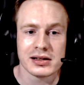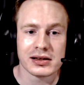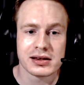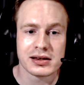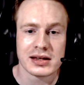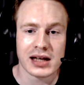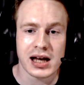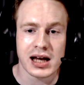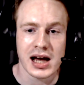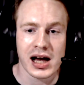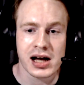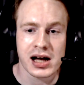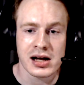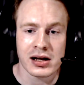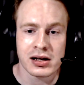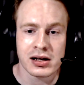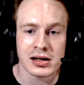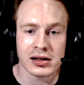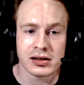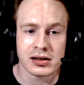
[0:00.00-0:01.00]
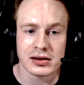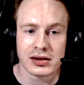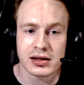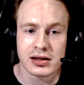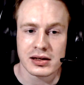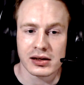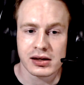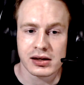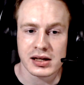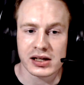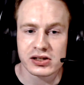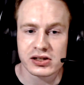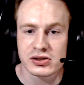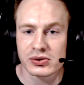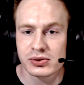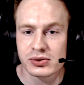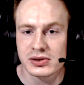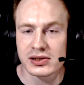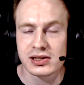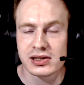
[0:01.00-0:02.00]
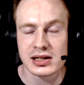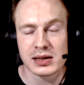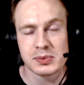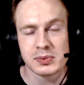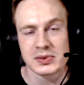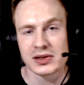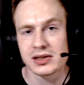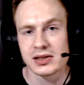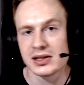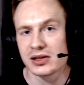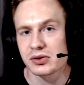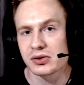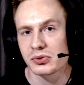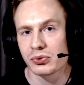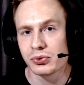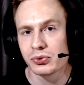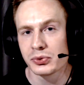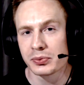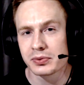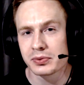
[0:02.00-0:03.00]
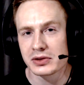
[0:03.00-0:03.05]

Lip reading: There's good teams in each group.